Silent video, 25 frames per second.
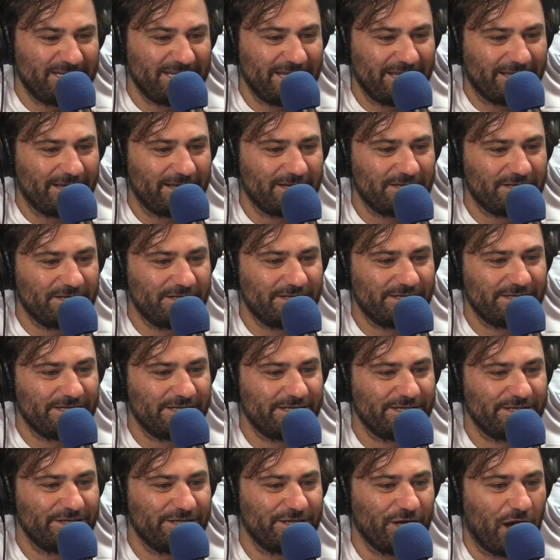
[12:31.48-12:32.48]
taking
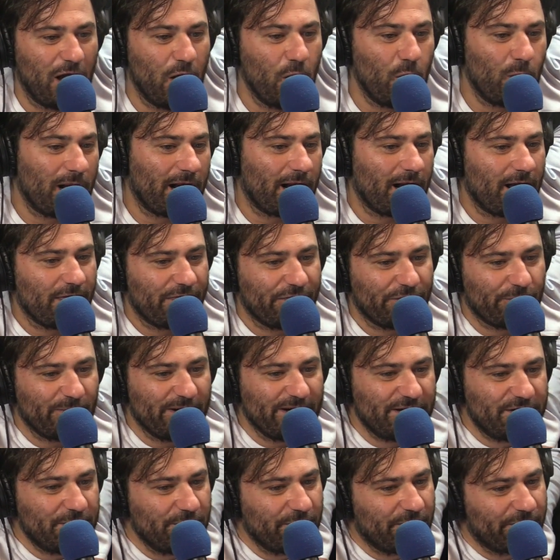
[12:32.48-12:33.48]
SOC
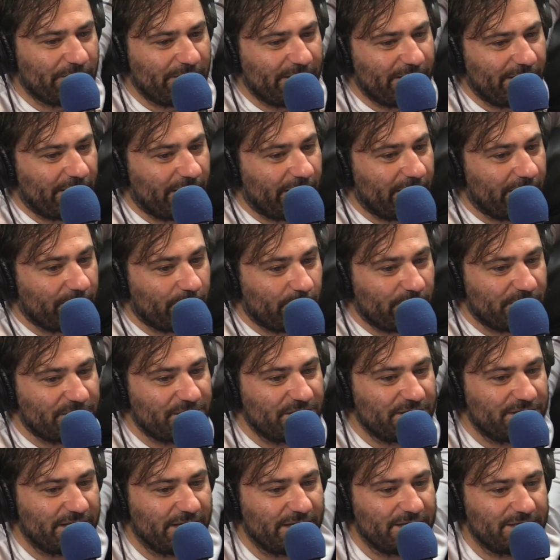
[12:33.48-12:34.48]
323, which
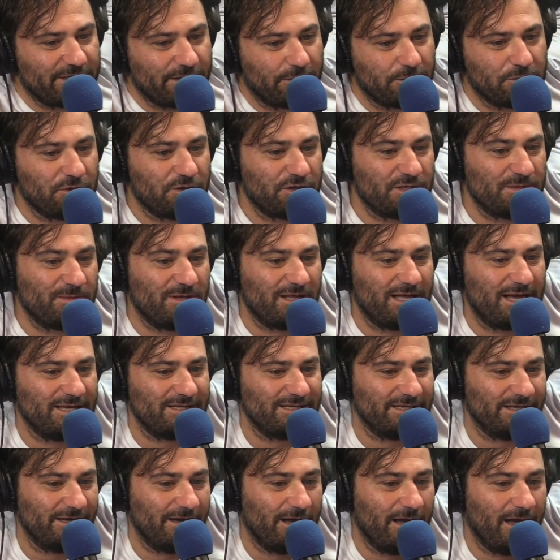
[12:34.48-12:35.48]
is a socialism
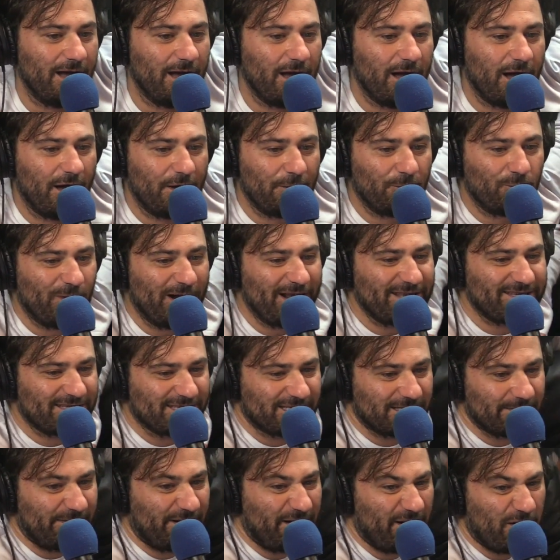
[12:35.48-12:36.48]
class on
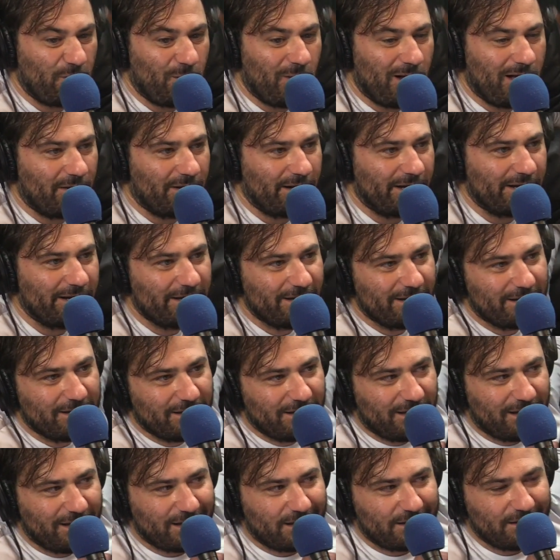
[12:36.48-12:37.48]
racism and inequality.
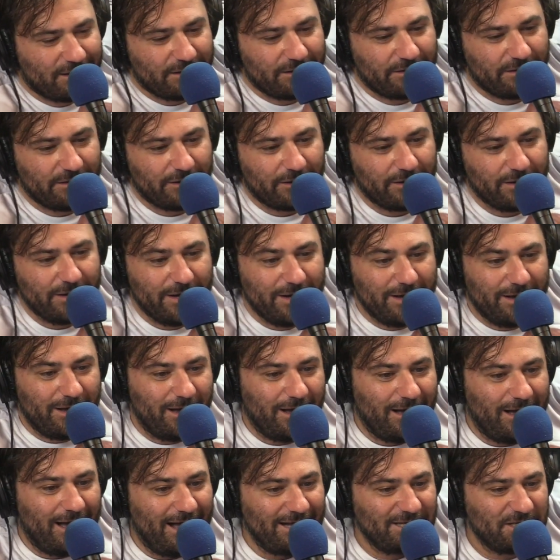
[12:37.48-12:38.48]
I got nothing there.
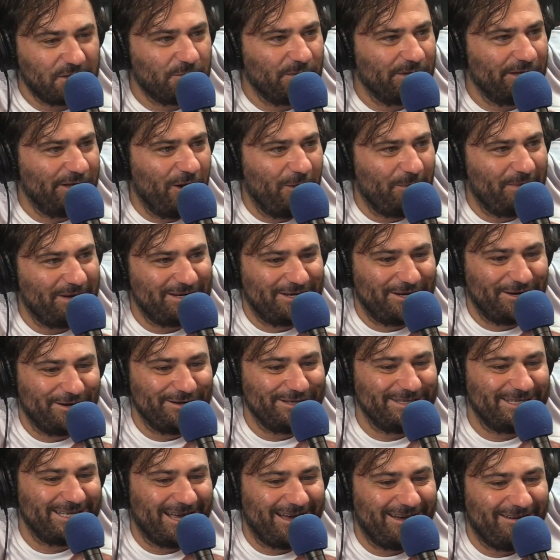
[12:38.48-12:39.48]
I just really hope it
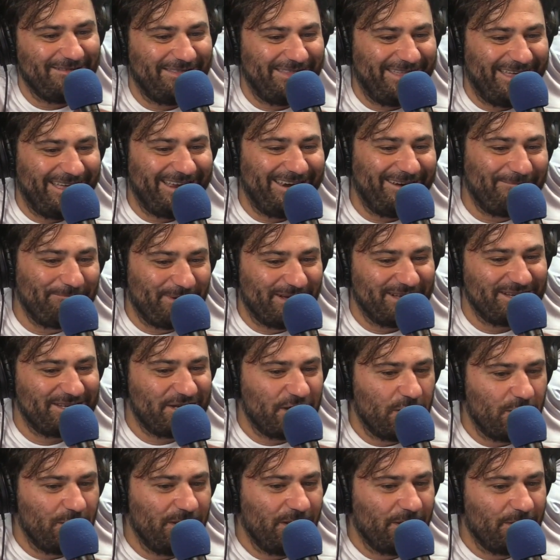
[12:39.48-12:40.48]
turns out that
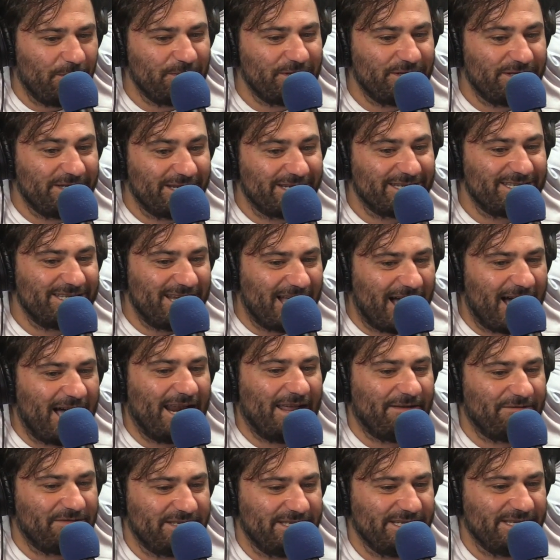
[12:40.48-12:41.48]
Buttonio does not
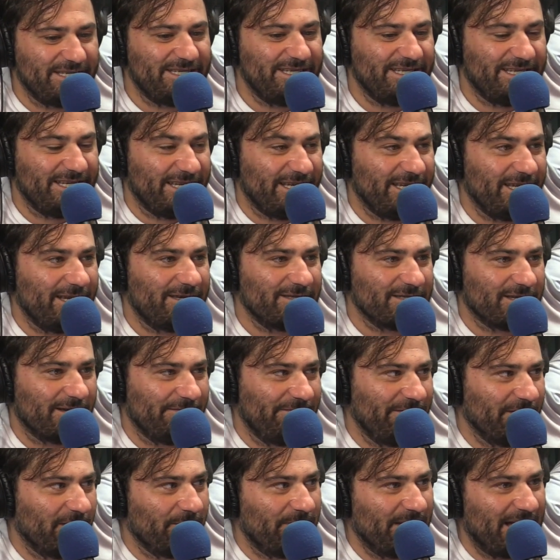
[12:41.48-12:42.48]
have CTE, because I'll
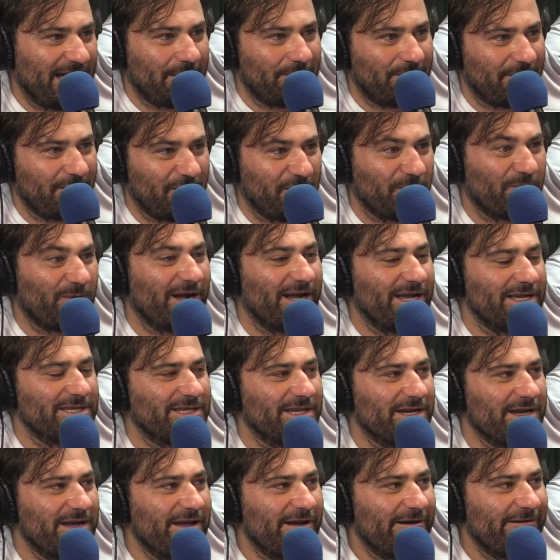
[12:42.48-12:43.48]
feel bad. But otherwise,
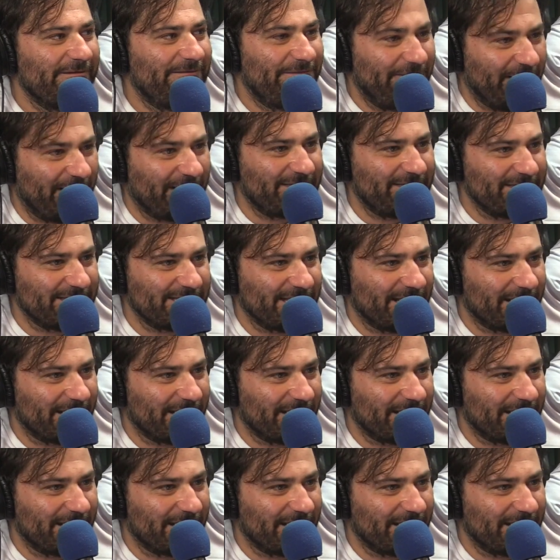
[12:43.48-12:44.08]
fuck this